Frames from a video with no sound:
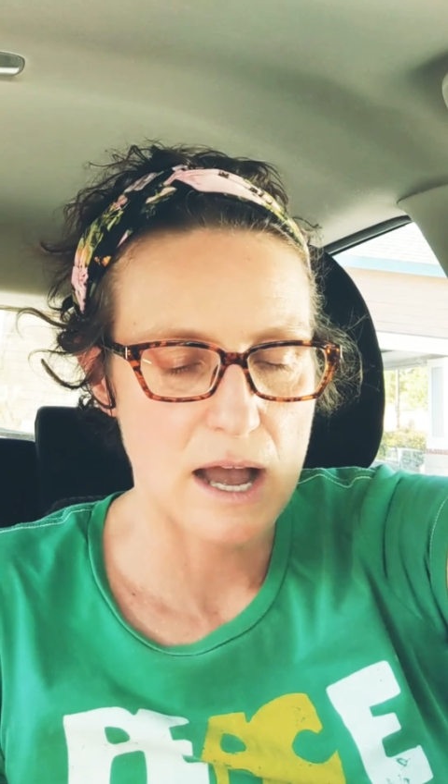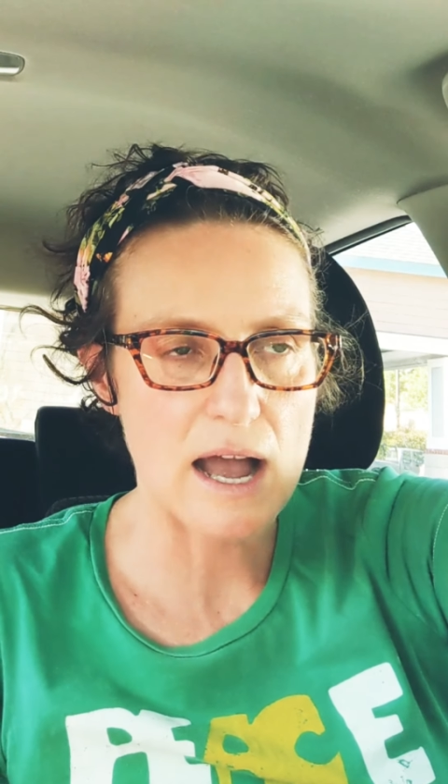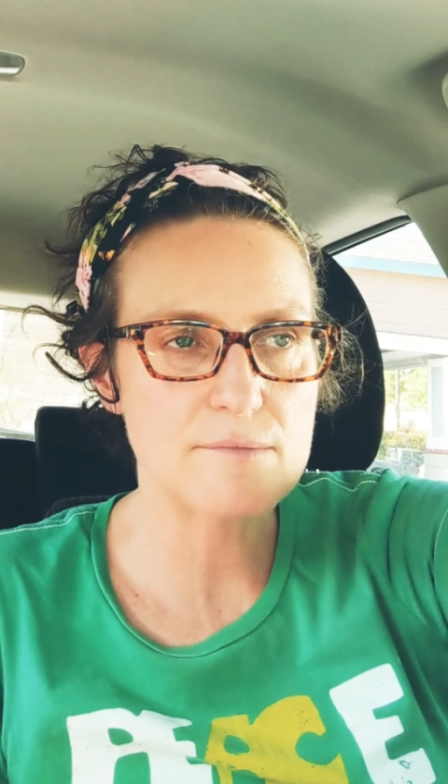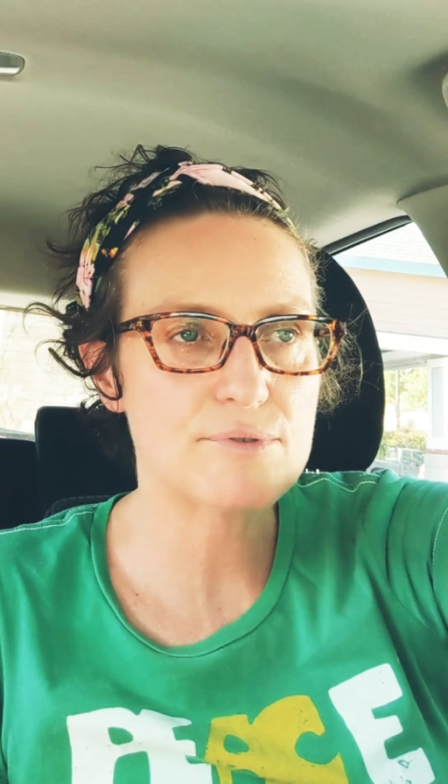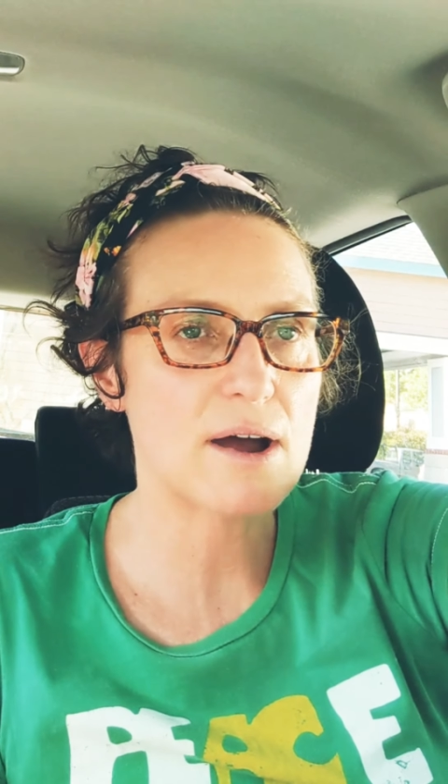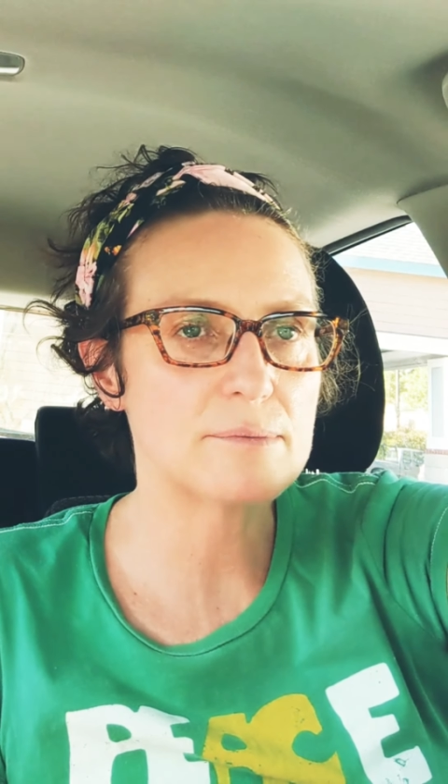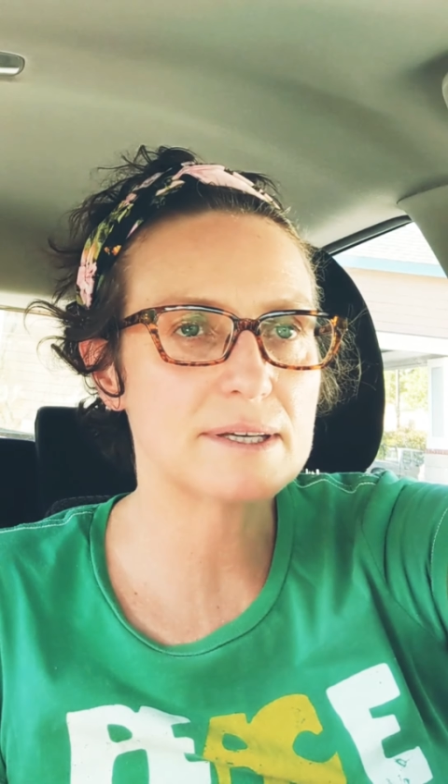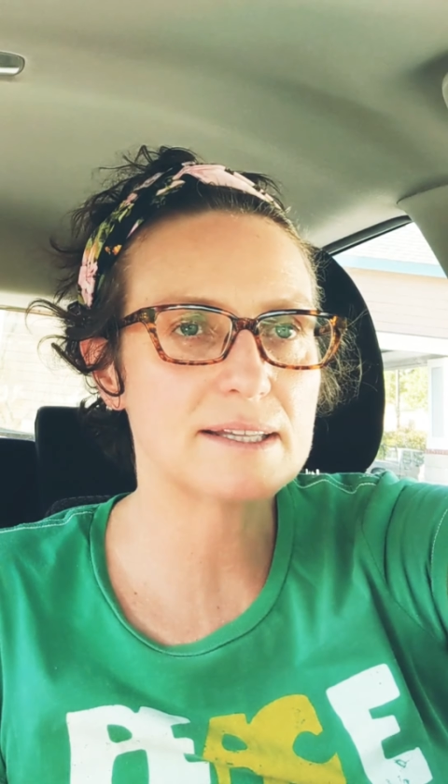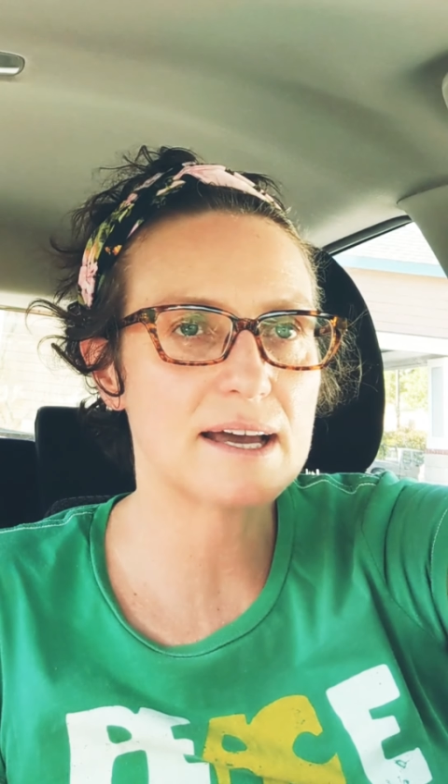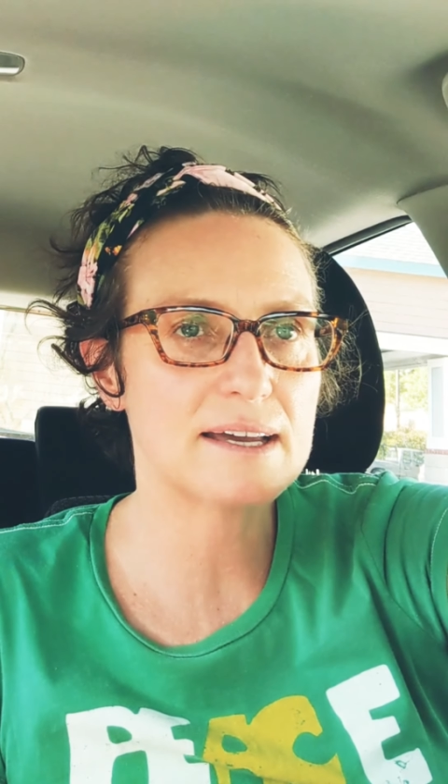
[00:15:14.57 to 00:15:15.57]
I'm
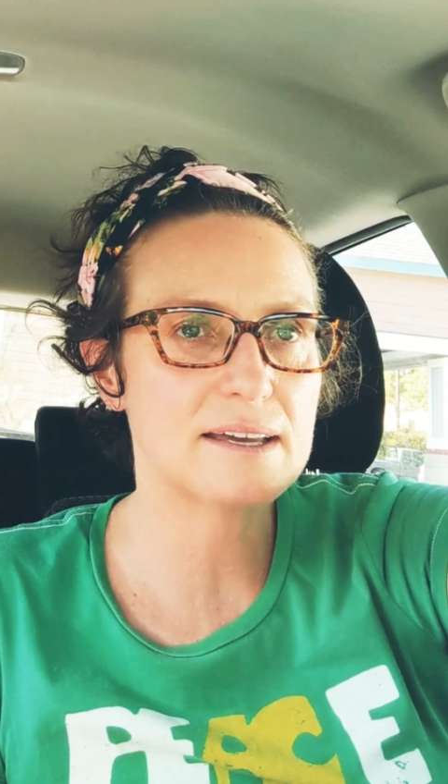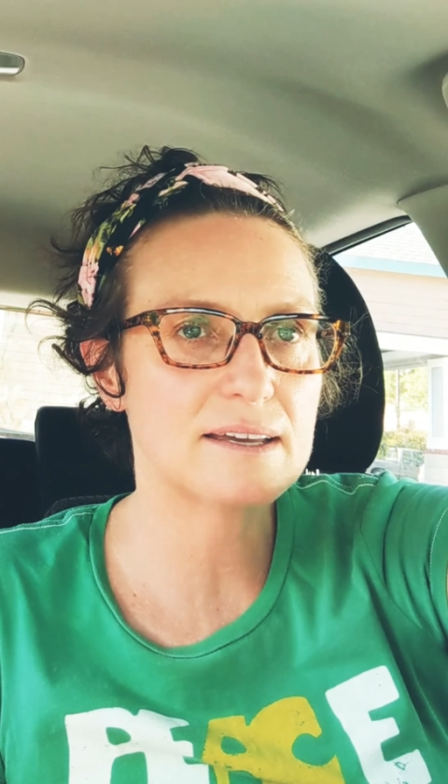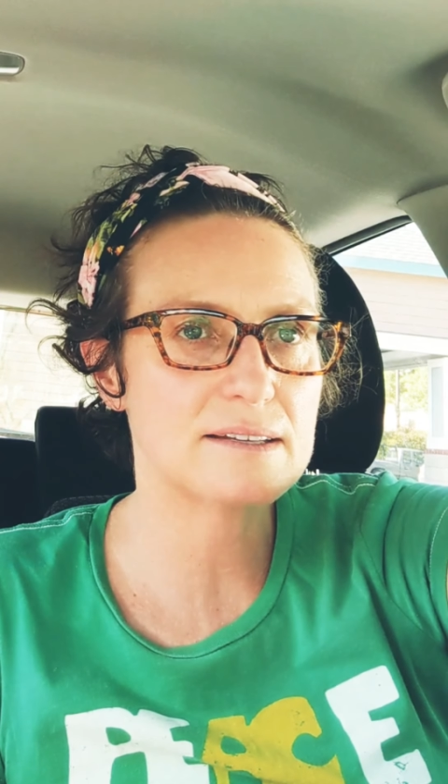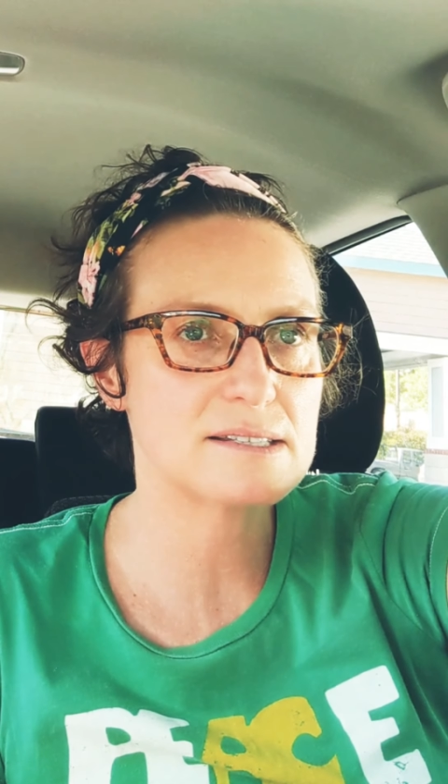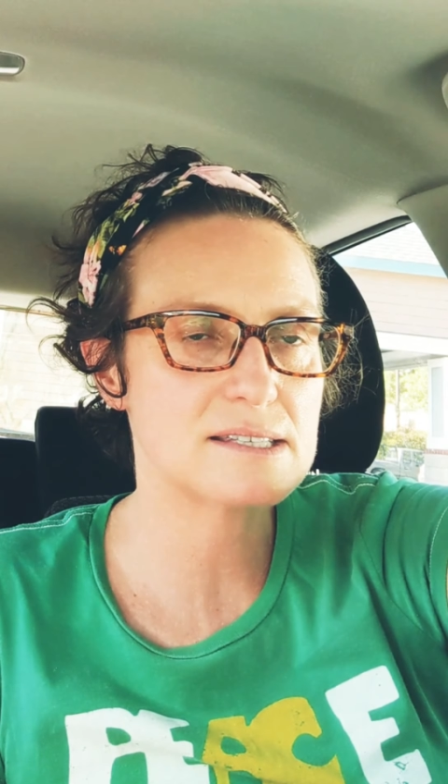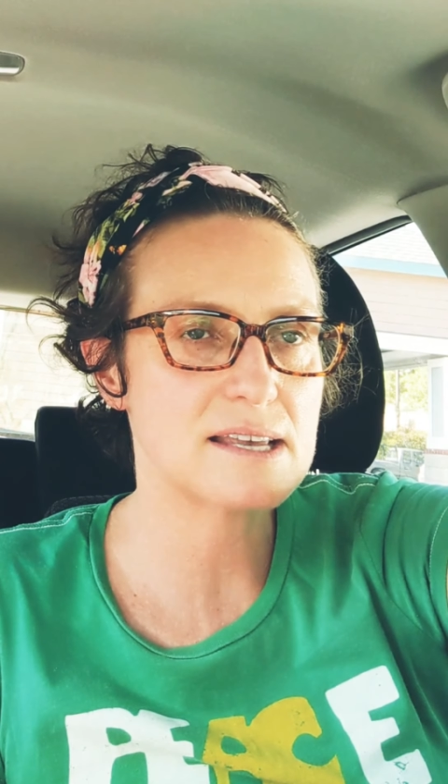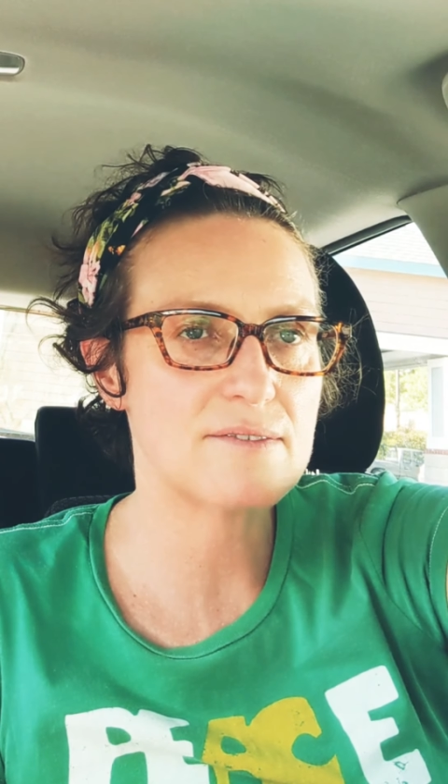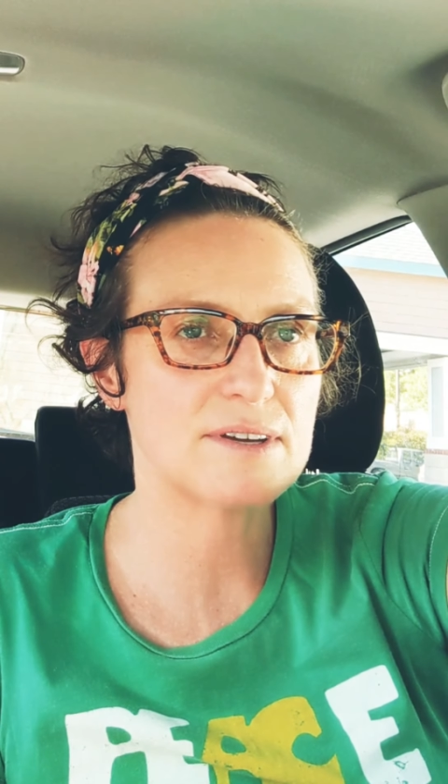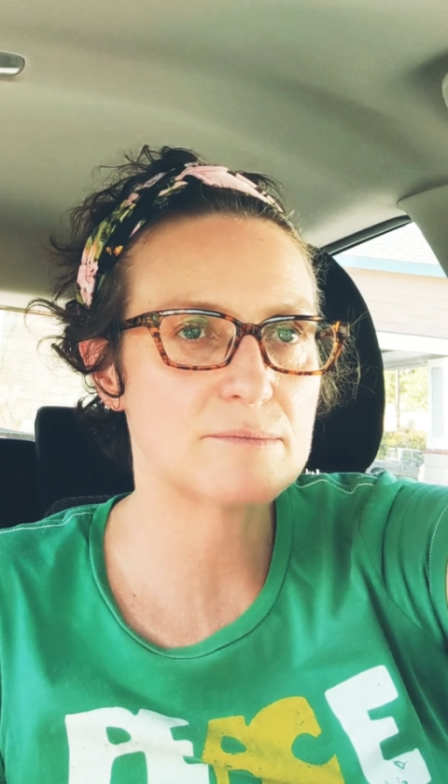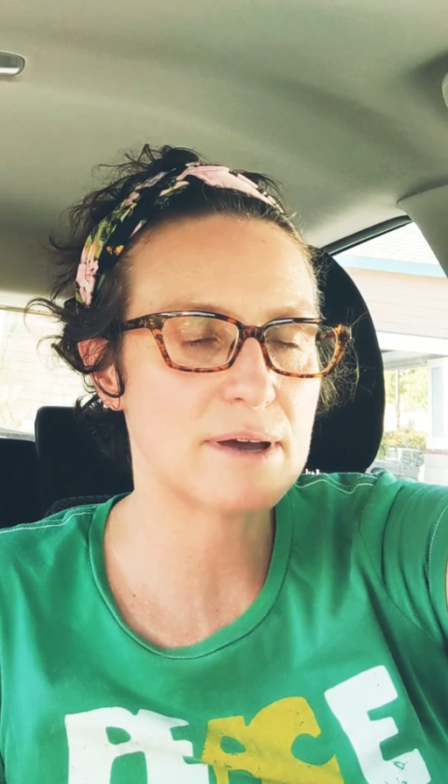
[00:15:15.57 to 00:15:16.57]
probably like
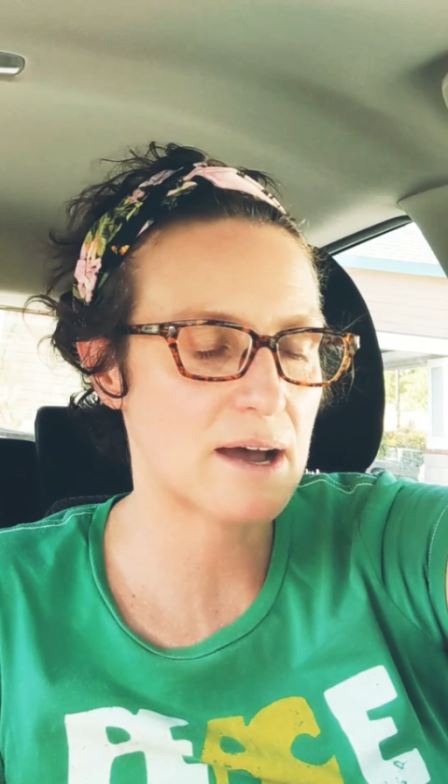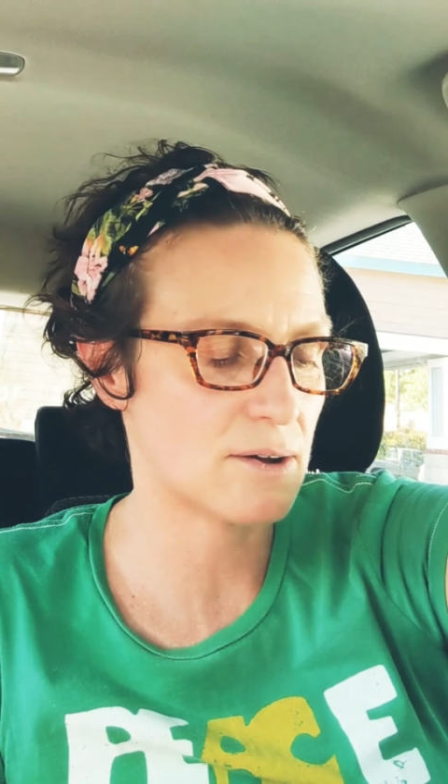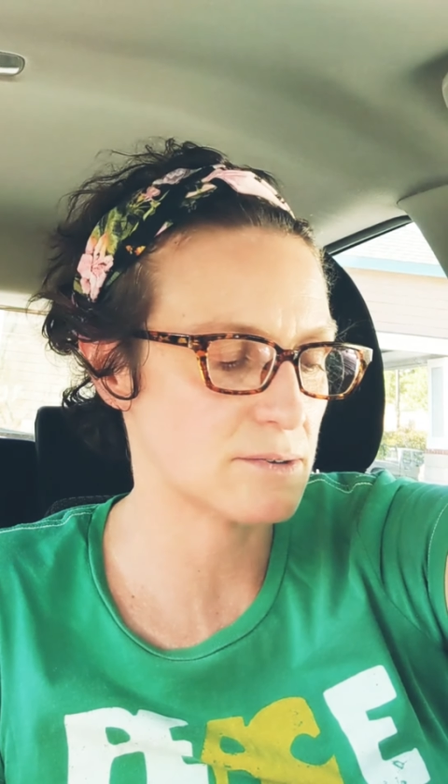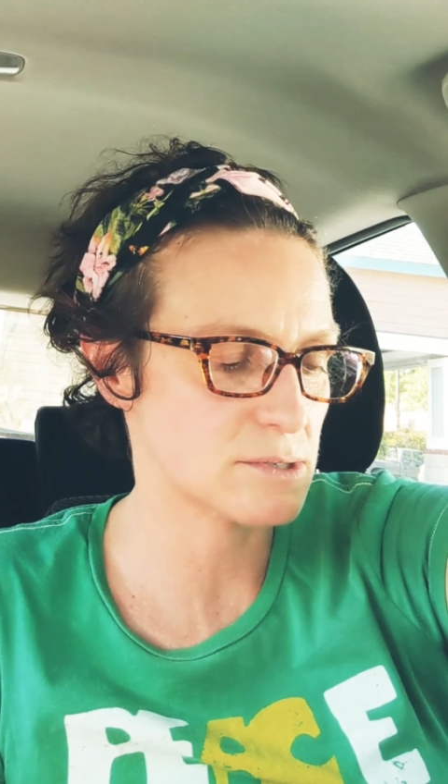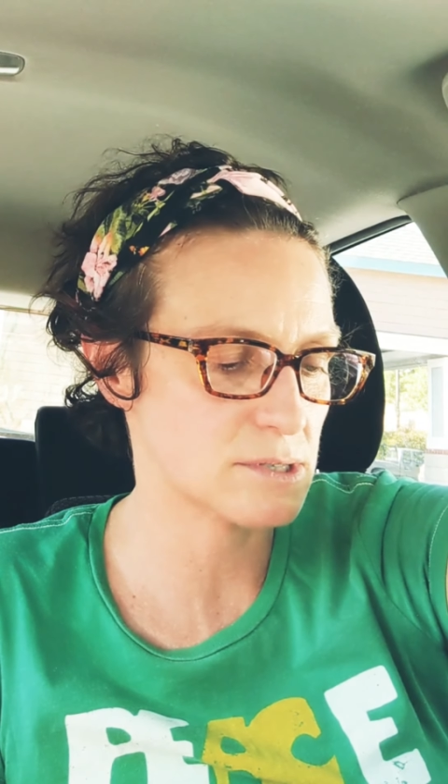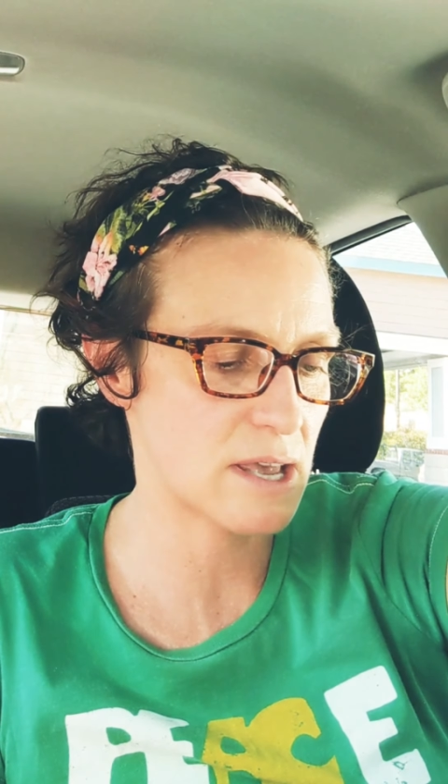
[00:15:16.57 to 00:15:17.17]
7 pounds